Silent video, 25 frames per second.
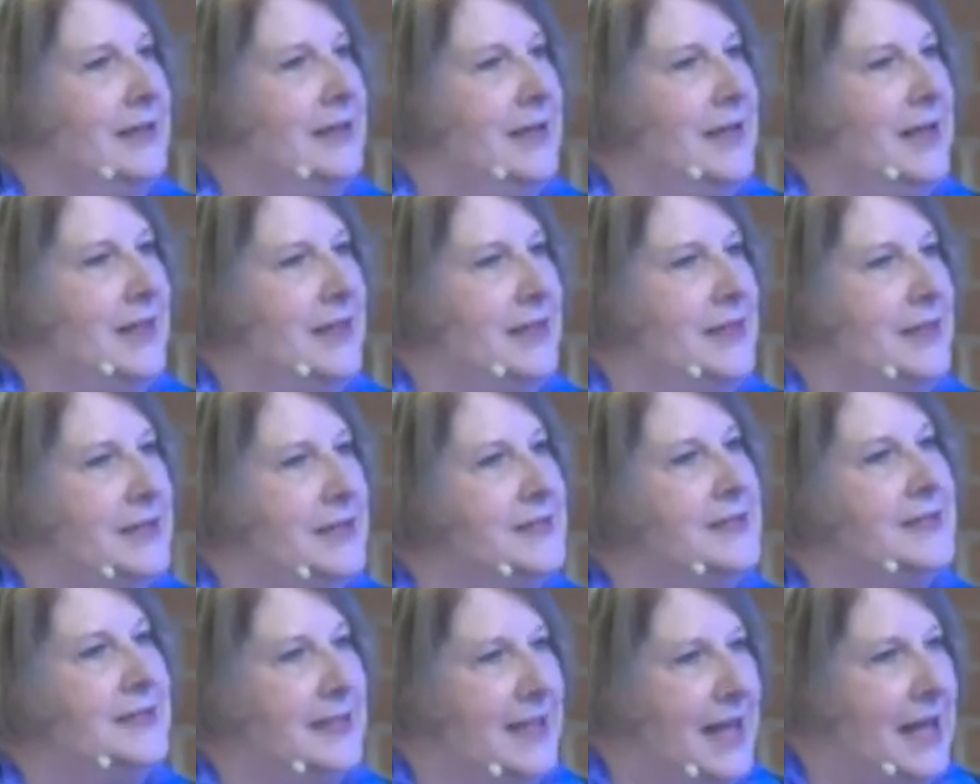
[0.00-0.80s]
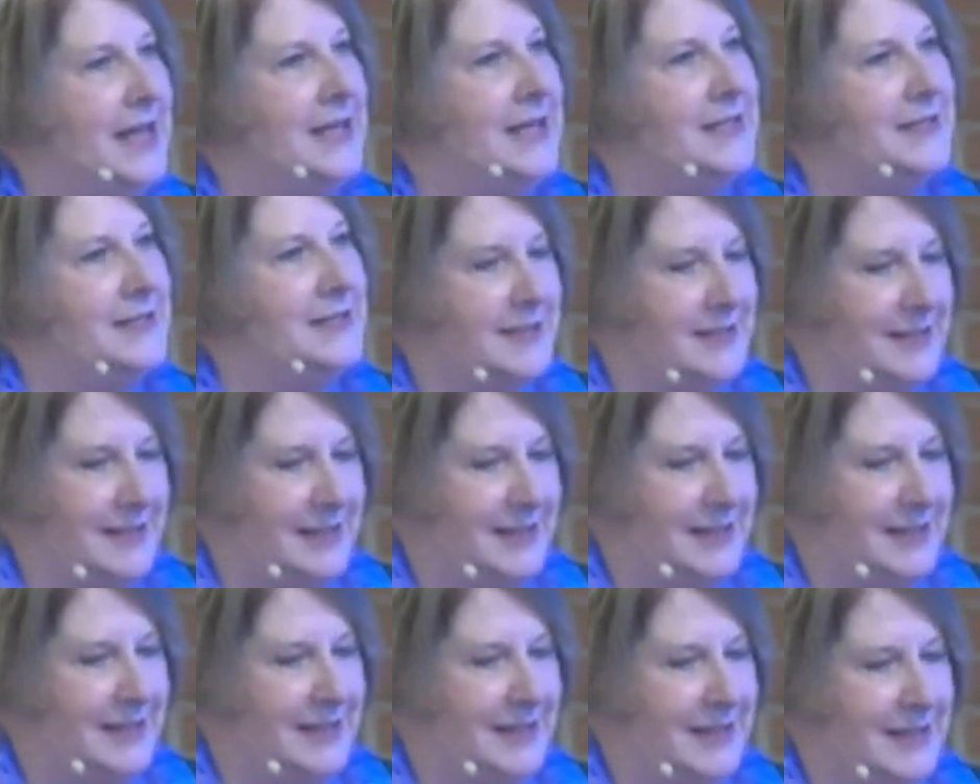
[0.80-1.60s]
This Lent,
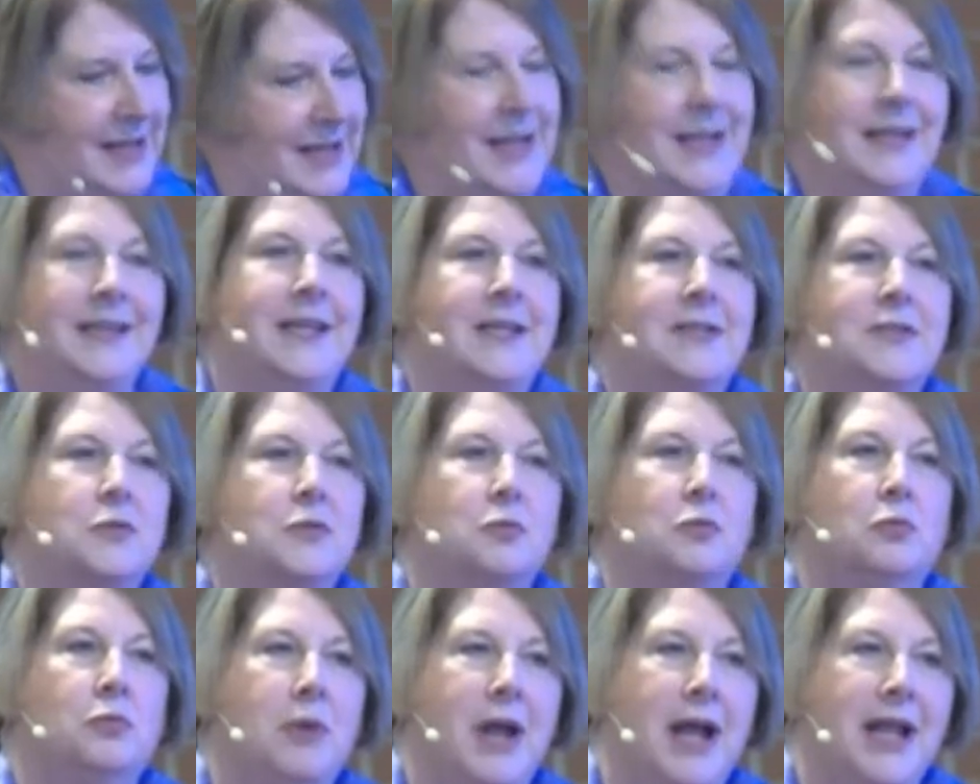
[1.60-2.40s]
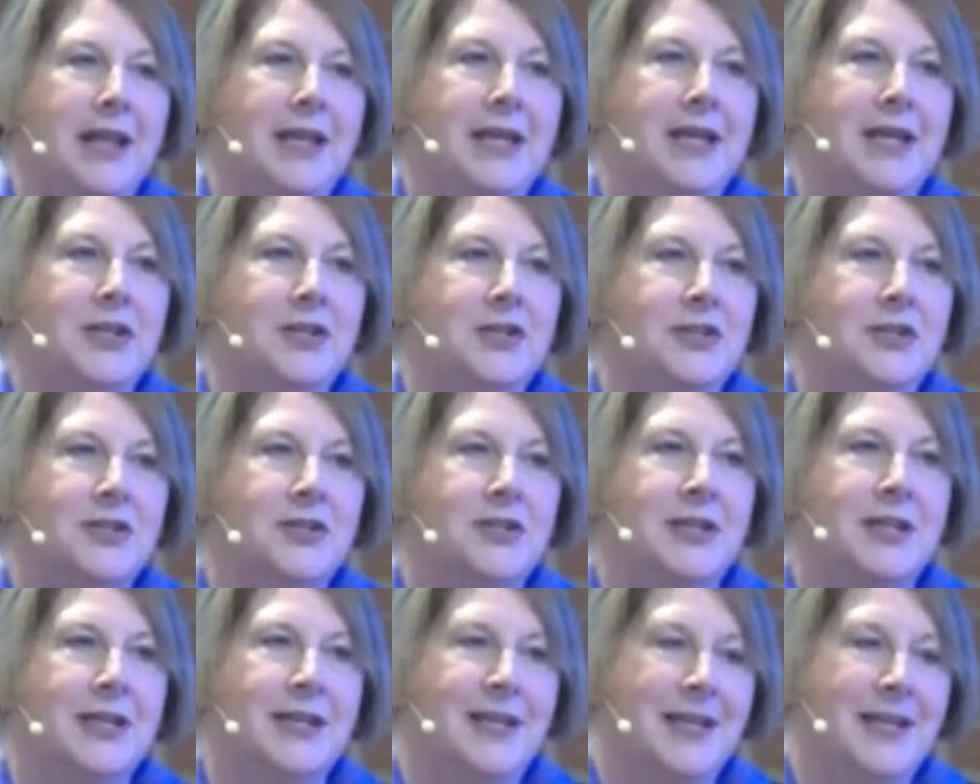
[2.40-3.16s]
let's relish